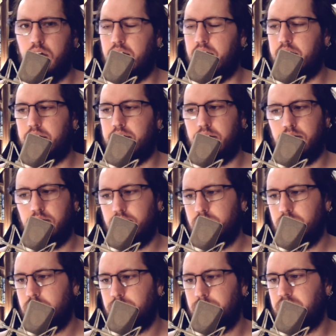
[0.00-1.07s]
I don't know
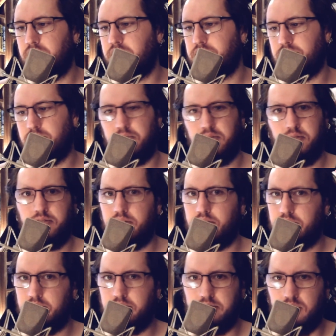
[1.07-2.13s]
because I'm using
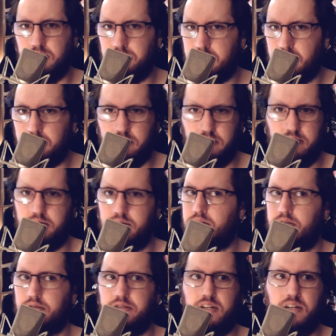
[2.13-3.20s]
like the same sample. It's
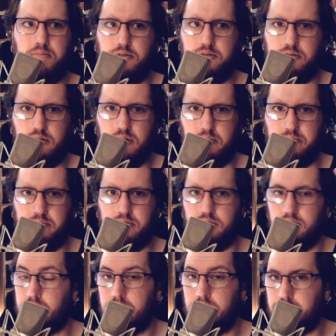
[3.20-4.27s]
all sample drums.
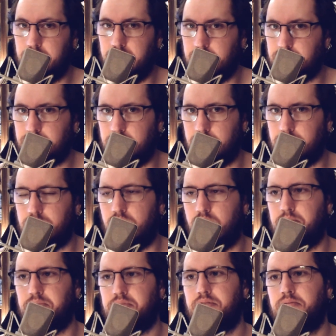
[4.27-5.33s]
Liturgy has real
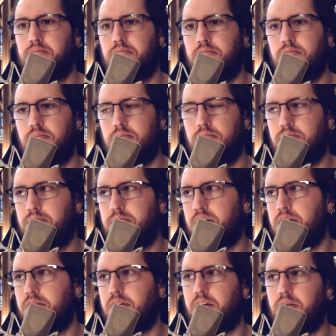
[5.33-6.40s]
drums,
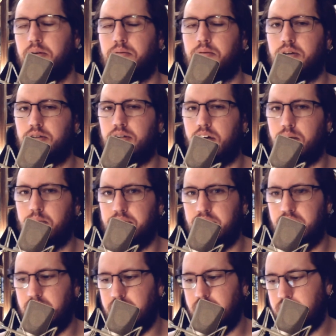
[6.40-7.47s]
but anyway, we're not talking about
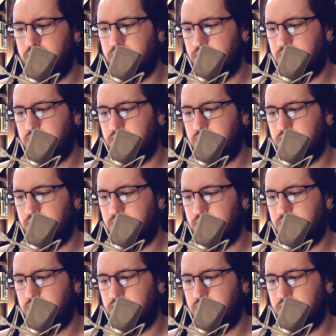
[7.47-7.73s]
that yet.